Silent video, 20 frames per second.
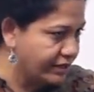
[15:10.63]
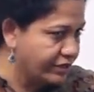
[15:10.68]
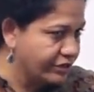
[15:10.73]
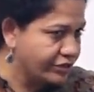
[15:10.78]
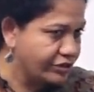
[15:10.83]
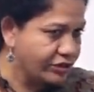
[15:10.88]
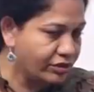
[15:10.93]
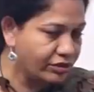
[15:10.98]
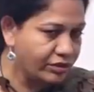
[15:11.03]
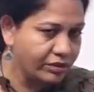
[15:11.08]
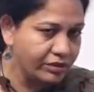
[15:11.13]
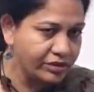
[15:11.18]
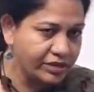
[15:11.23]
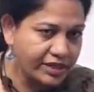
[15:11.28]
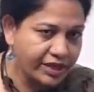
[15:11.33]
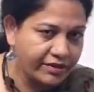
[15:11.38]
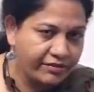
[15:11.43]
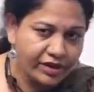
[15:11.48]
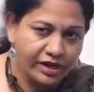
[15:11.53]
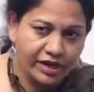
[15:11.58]
So
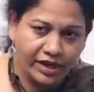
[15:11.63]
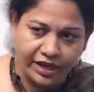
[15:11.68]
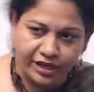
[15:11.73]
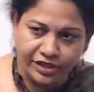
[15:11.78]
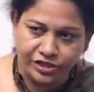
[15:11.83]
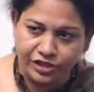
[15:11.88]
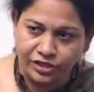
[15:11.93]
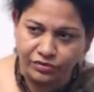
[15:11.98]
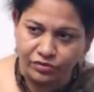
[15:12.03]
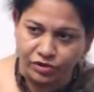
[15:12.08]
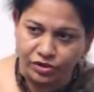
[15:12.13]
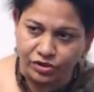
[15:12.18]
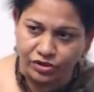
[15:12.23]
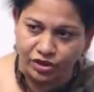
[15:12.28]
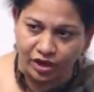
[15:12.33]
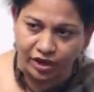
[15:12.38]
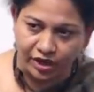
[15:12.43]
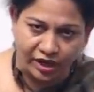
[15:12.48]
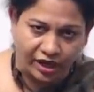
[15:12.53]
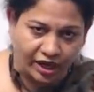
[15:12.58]
several
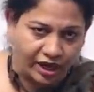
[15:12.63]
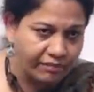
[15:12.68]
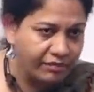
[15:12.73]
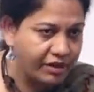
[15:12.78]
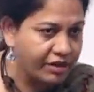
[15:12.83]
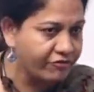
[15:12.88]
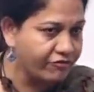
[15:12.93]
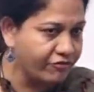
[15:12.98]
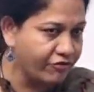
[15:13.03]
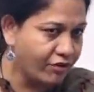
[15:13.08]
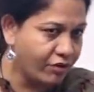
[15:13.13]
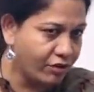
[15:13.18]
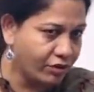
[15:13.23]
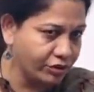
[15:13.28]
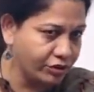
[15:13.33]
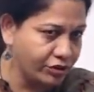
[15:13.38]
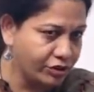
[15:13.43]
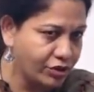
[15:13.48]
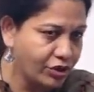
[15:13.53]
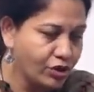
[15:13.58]
NGOs are coming
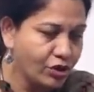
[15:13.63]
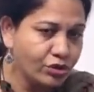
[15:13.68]
forth